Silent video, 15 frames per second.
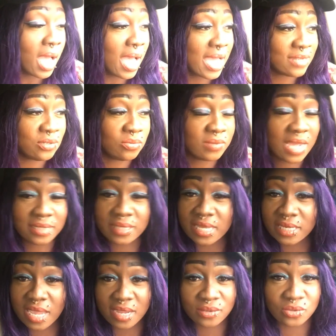I do not,
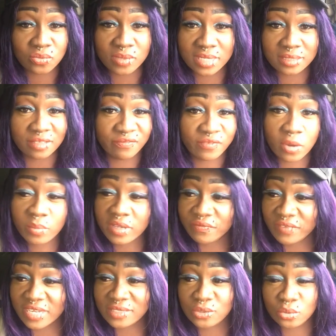they can't do nothing for me
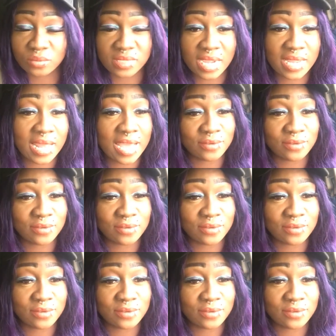if they too tight.